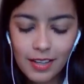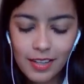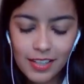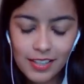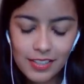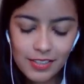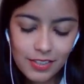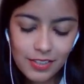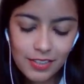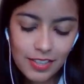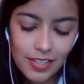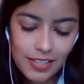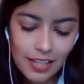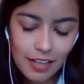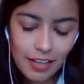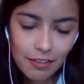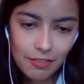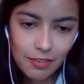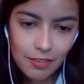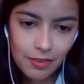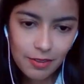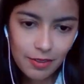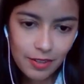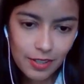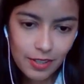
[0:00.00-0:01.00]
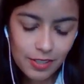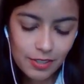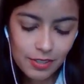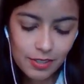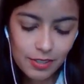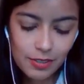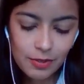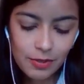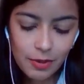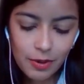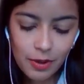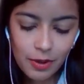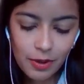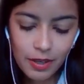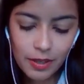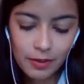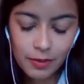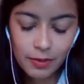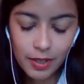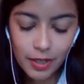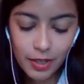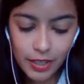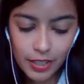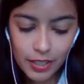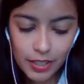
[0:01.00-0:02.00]
students have questions
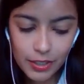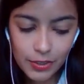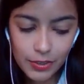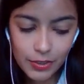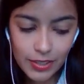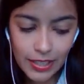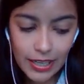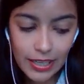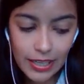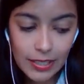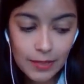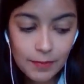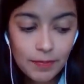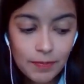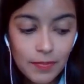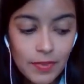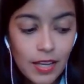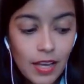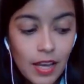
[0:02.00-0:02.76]
regarding to that.